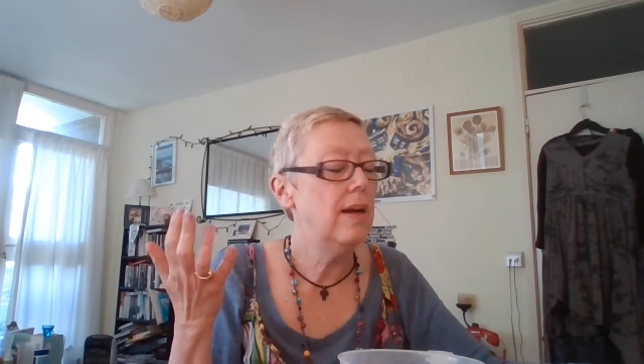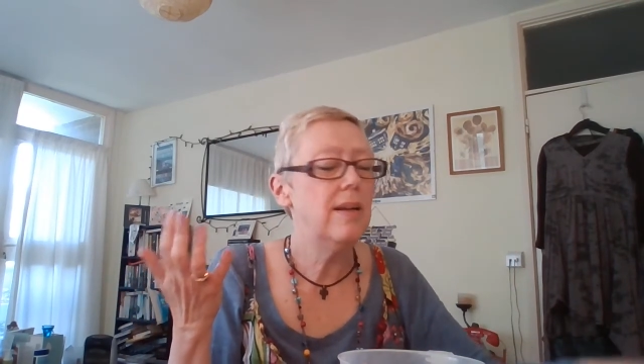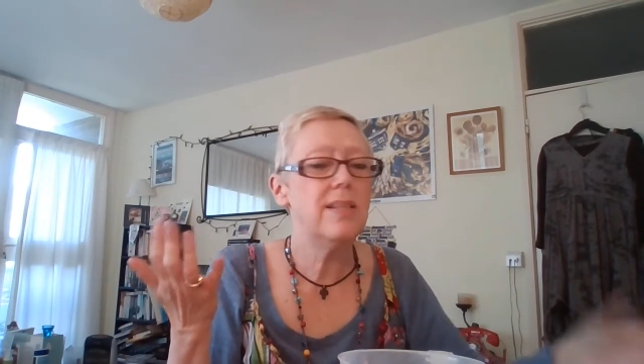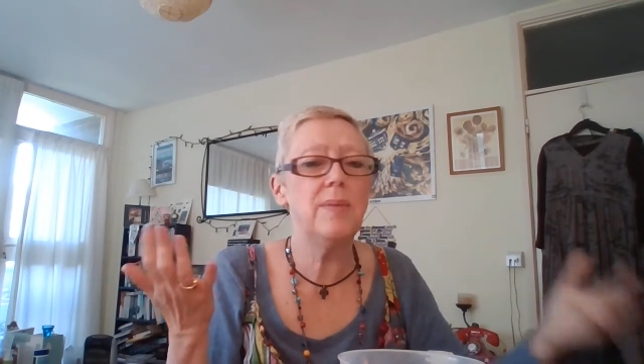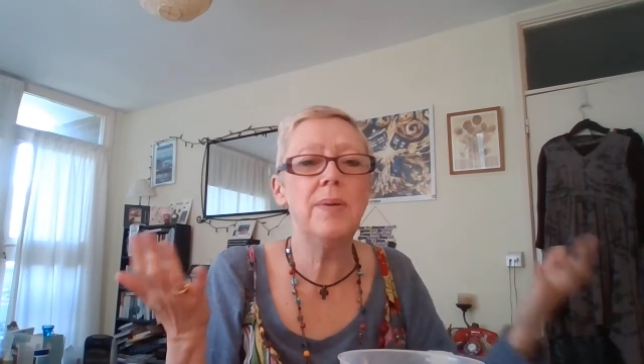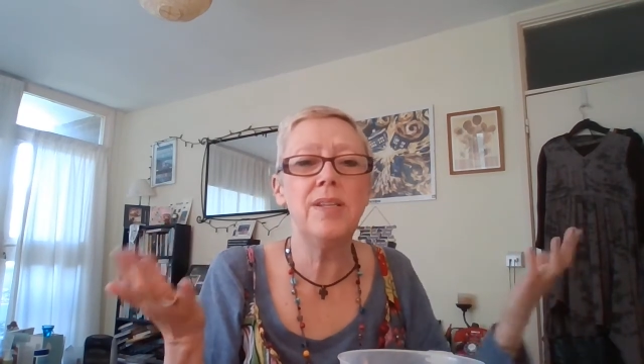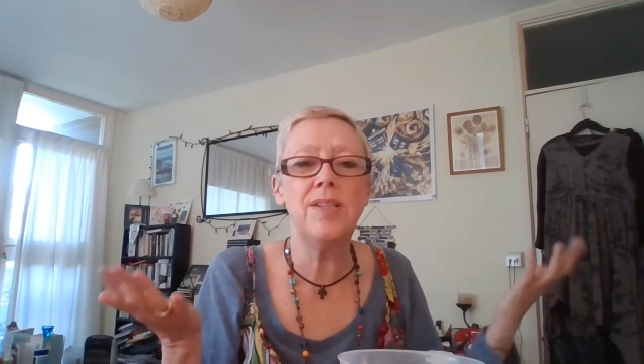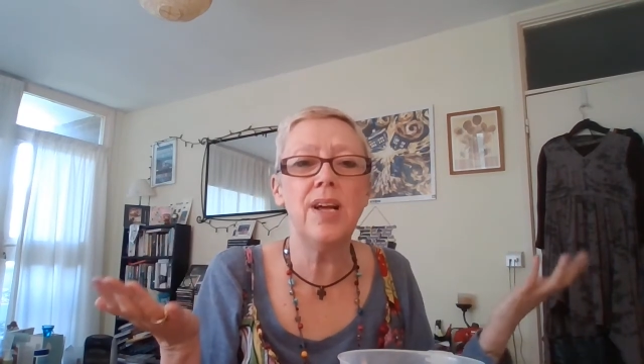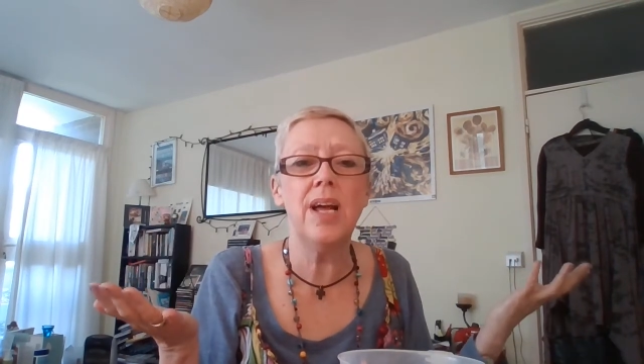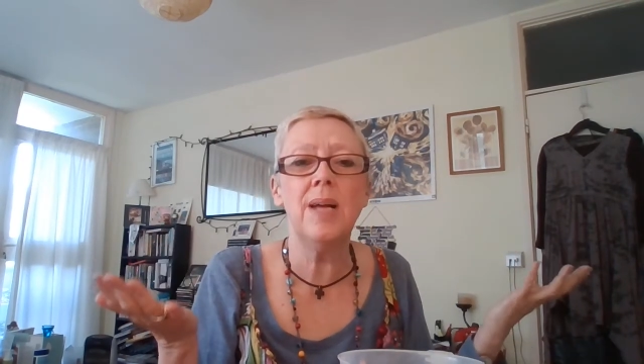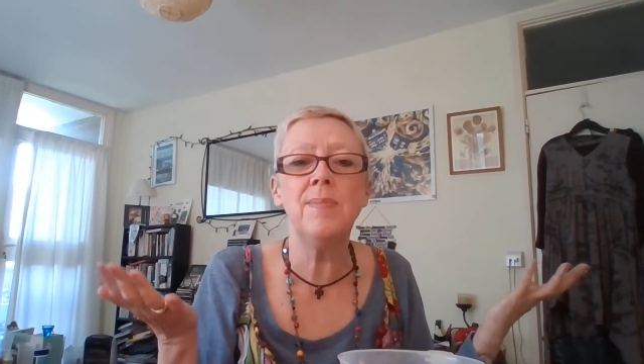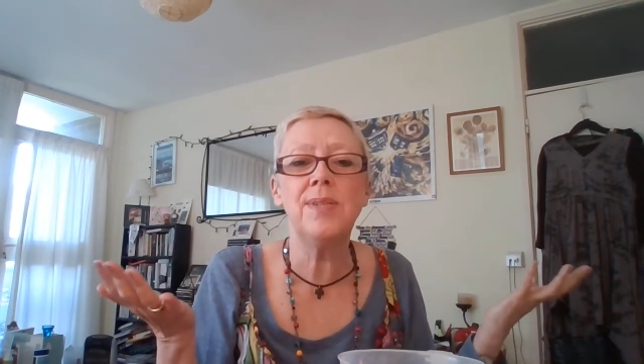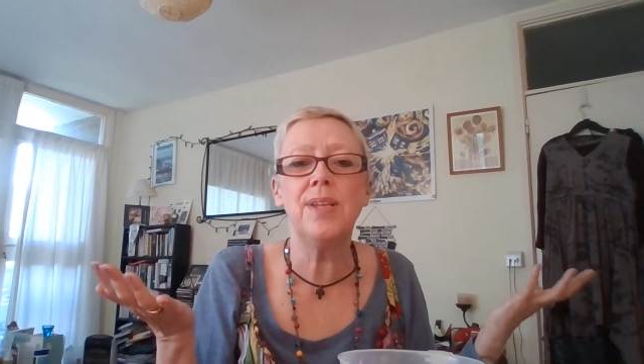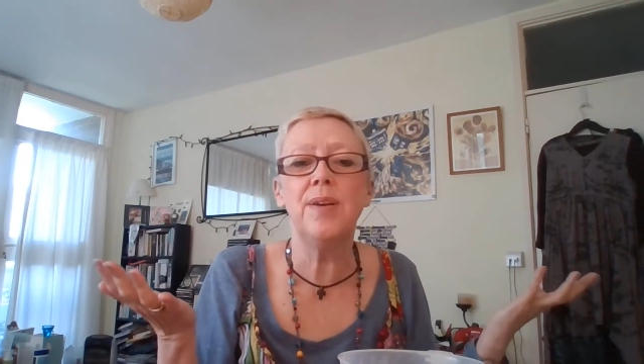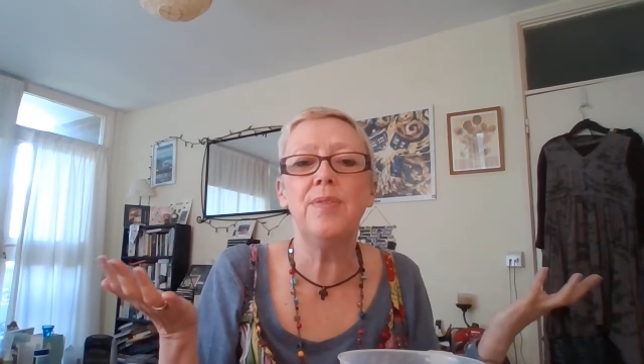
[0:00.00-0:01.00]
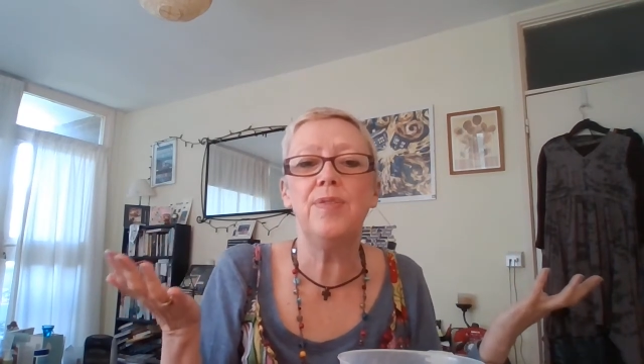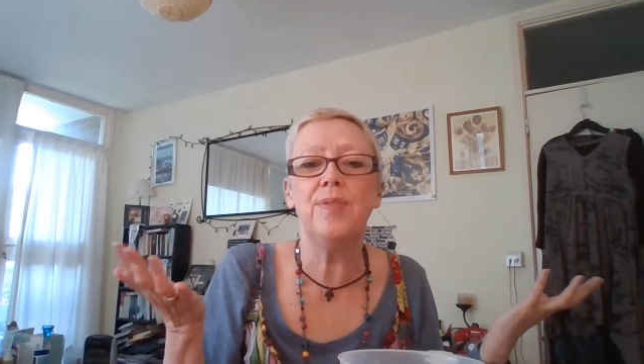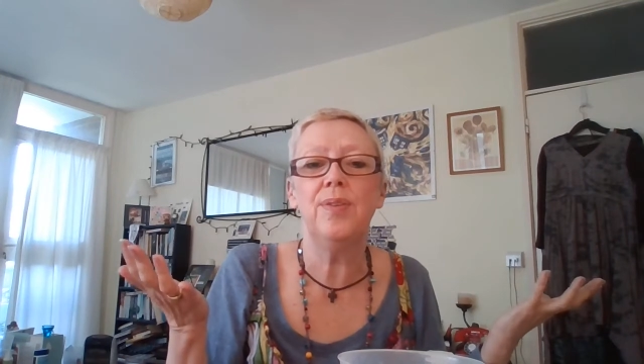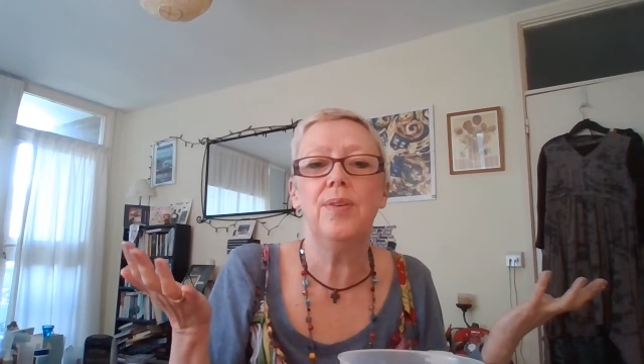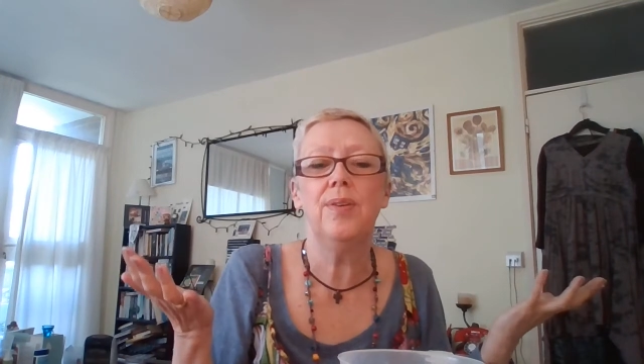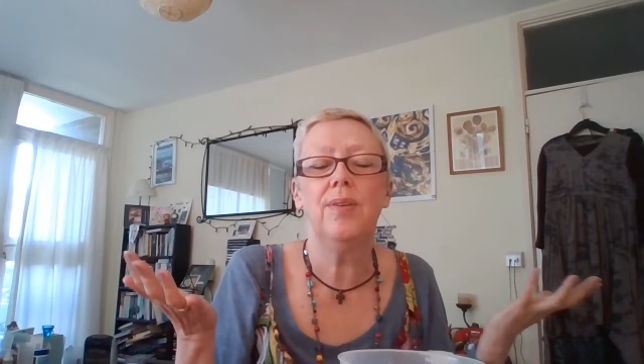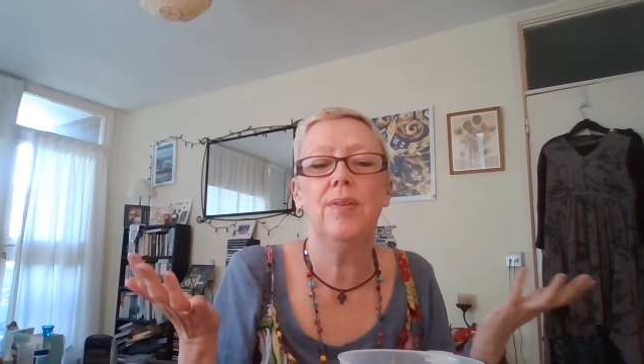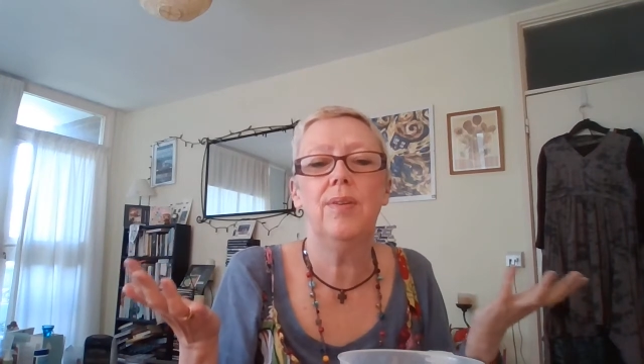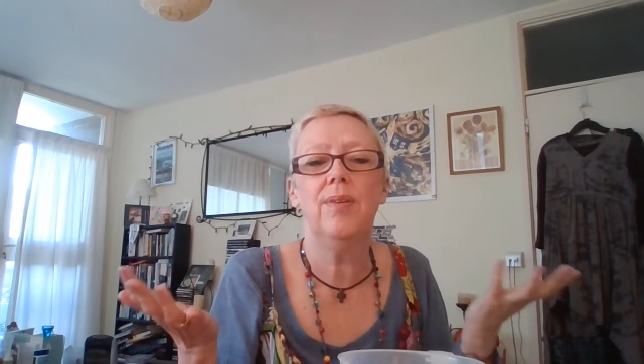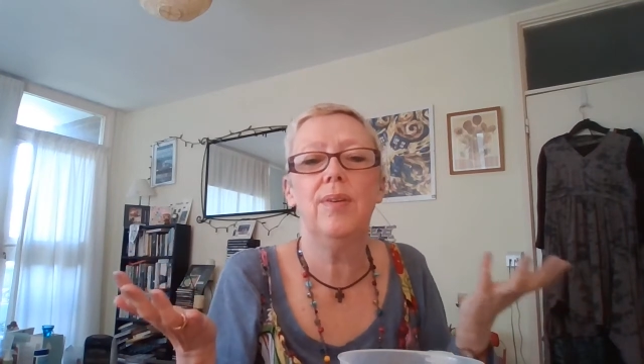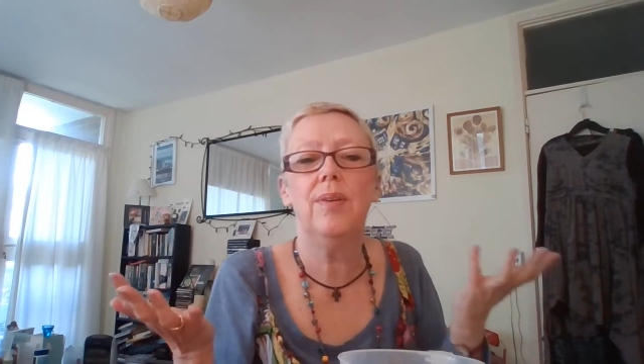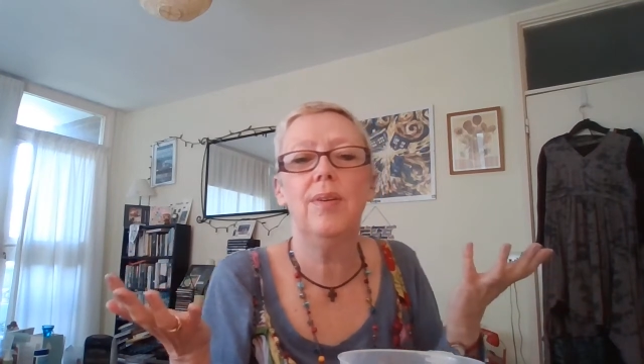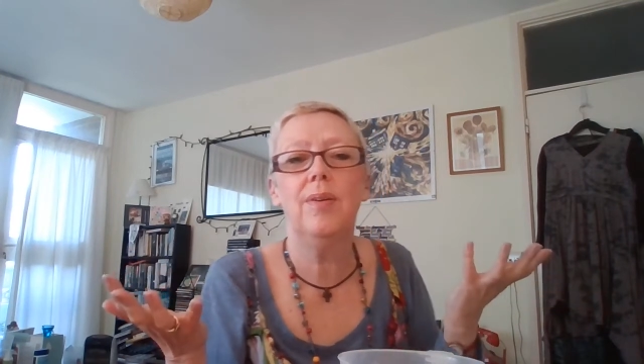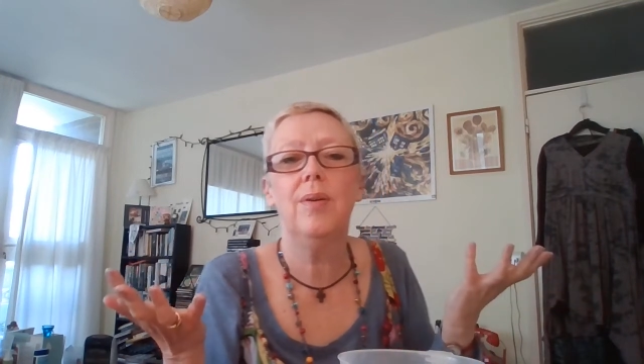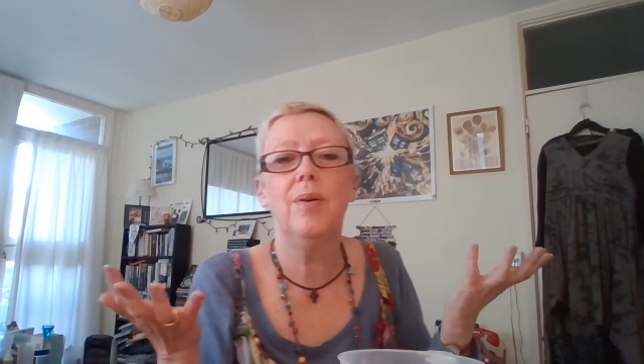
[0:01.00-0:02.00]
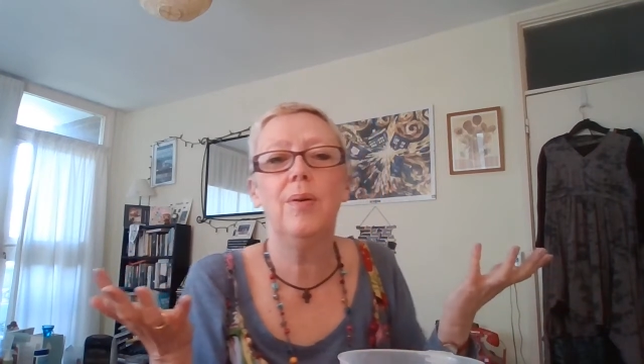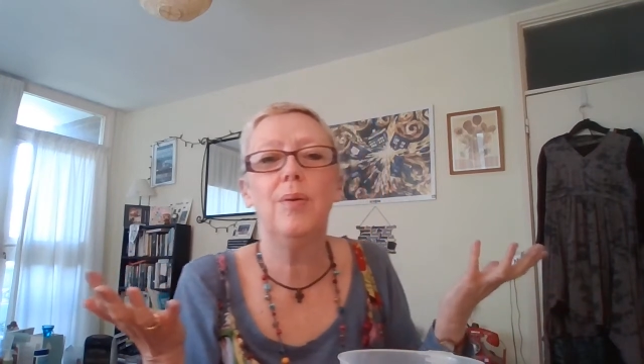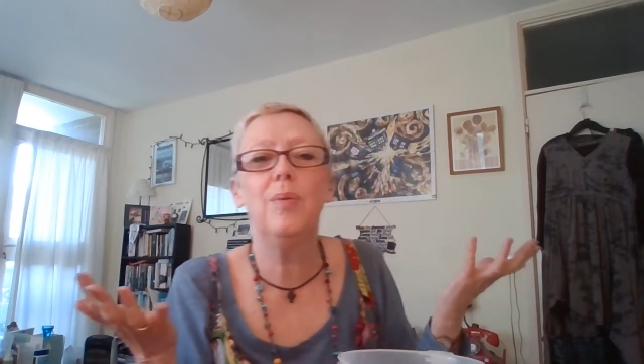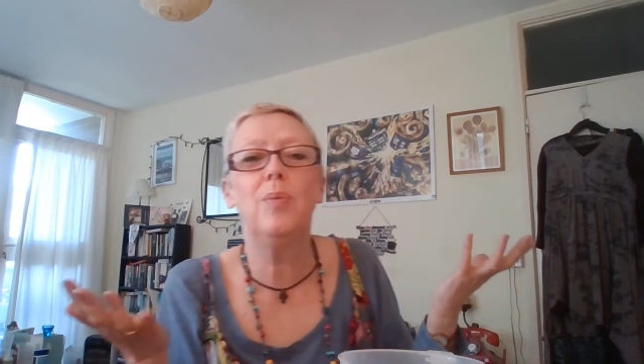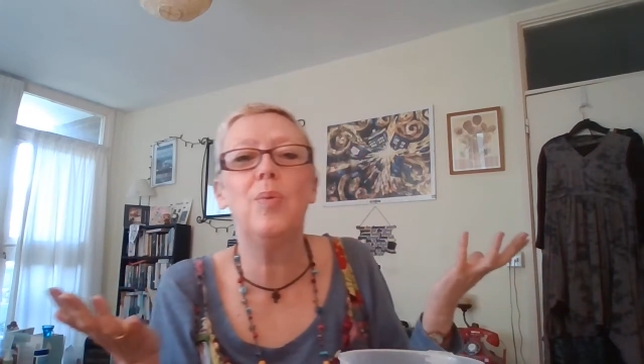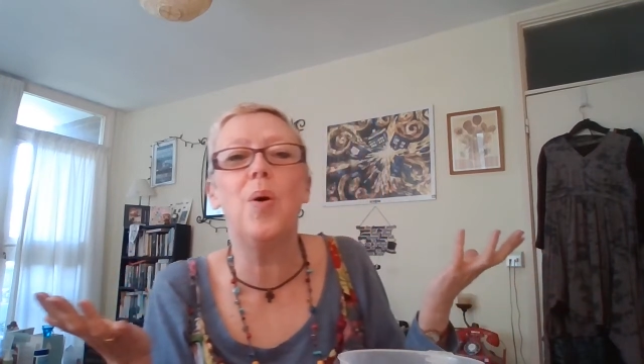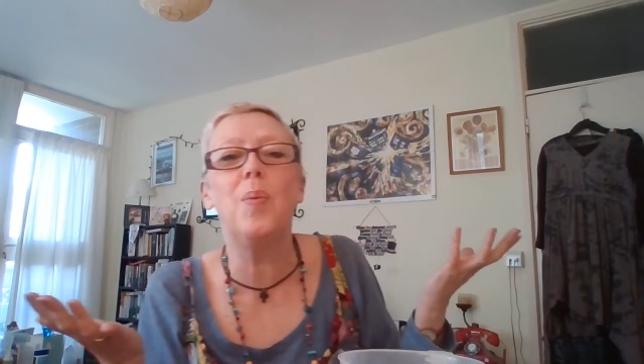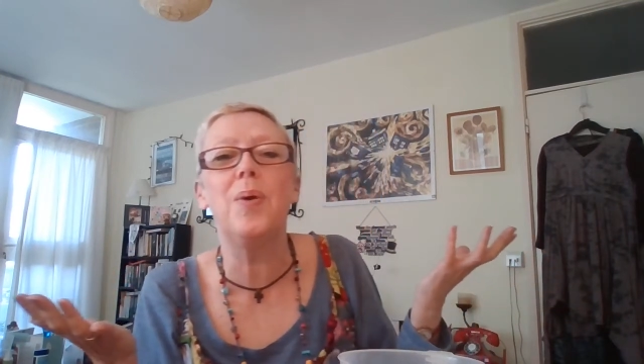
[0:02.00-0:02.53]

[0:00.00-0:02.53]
So in terms of what